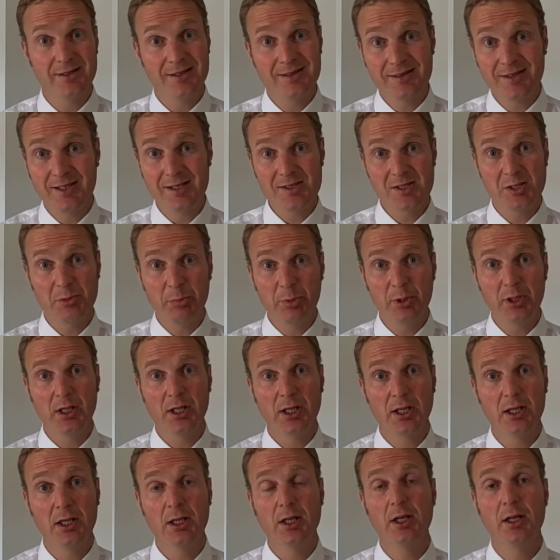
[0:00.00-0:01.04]

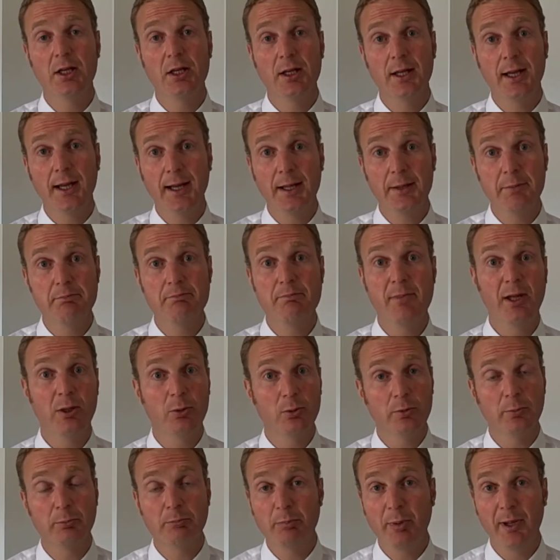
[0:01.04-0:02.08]
disappear and melt
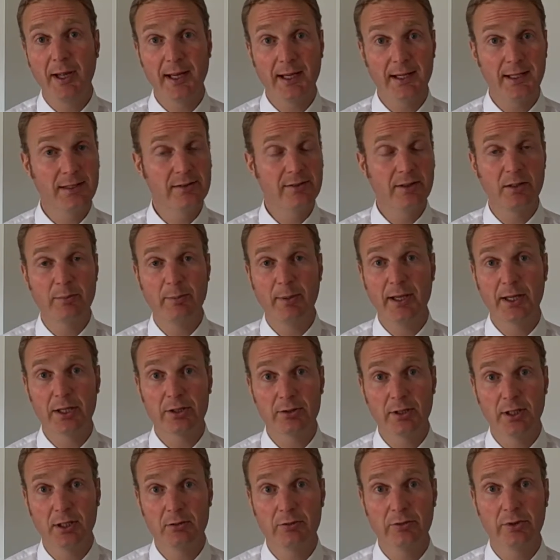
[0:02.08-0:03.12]
back into the
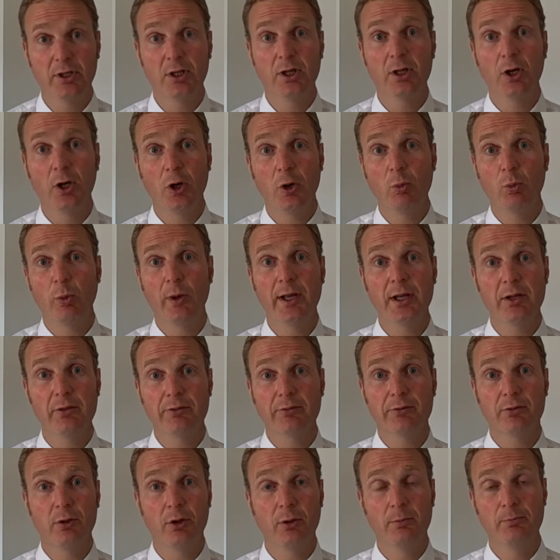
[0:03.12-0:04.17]
background away
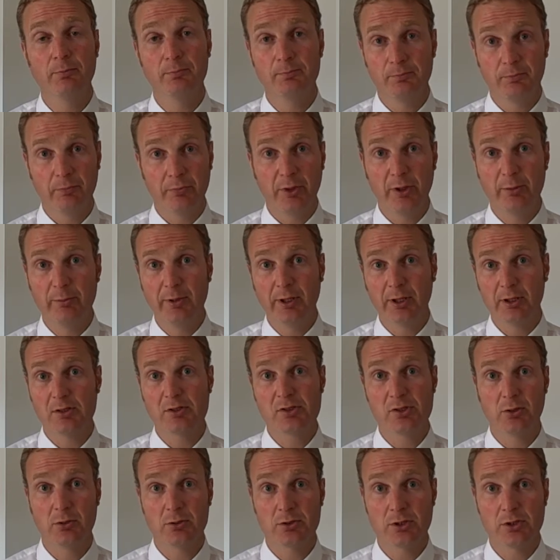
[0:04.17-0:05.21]
from the American
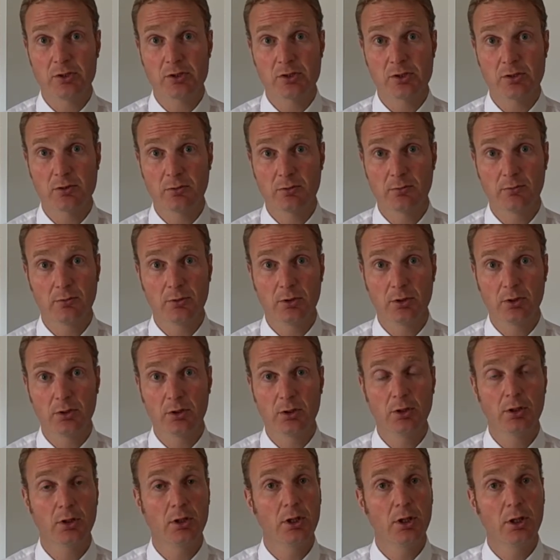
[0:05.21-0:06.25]
soldiers.
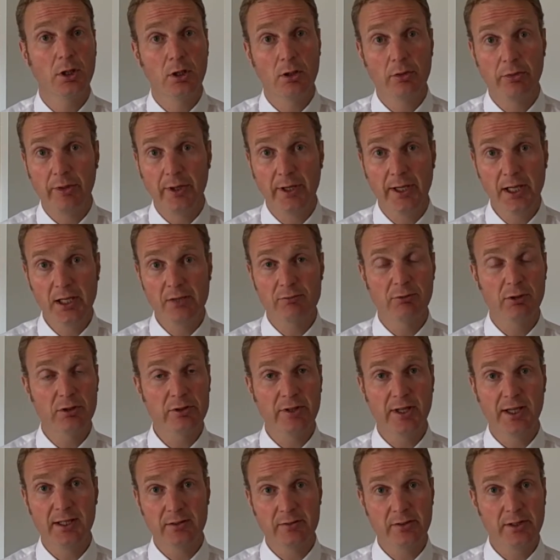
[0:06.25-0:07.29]
The hit and run
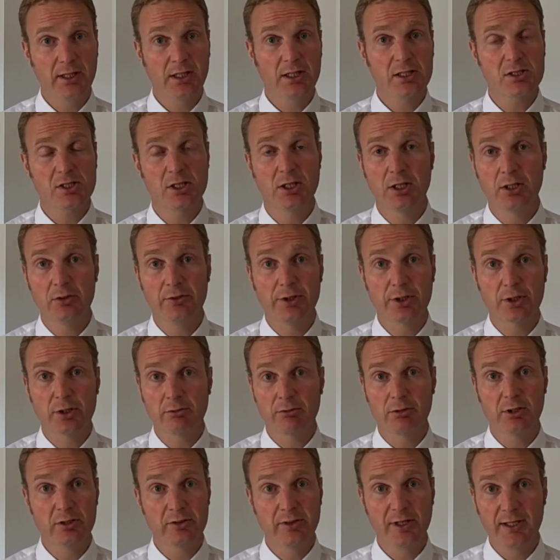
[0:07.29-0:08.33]
tactics, the
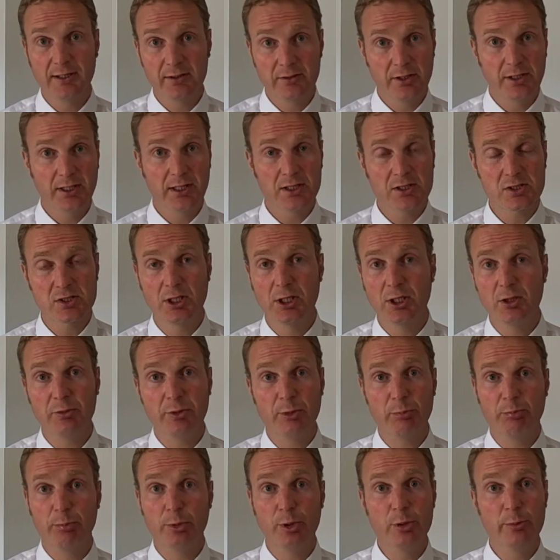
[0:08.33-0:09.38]
guerrilla tactics, the
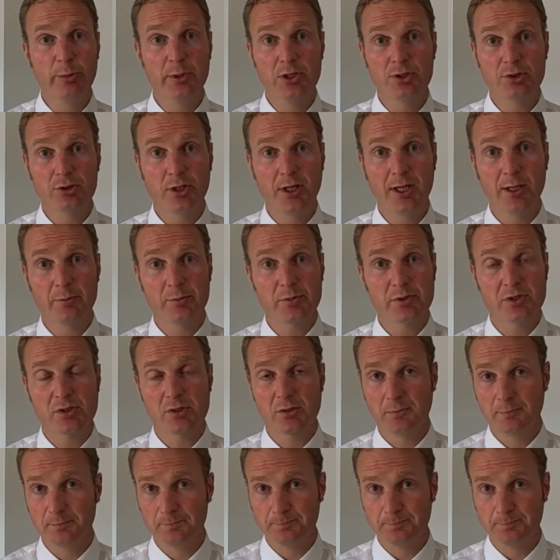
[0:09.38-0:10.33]
booby traps,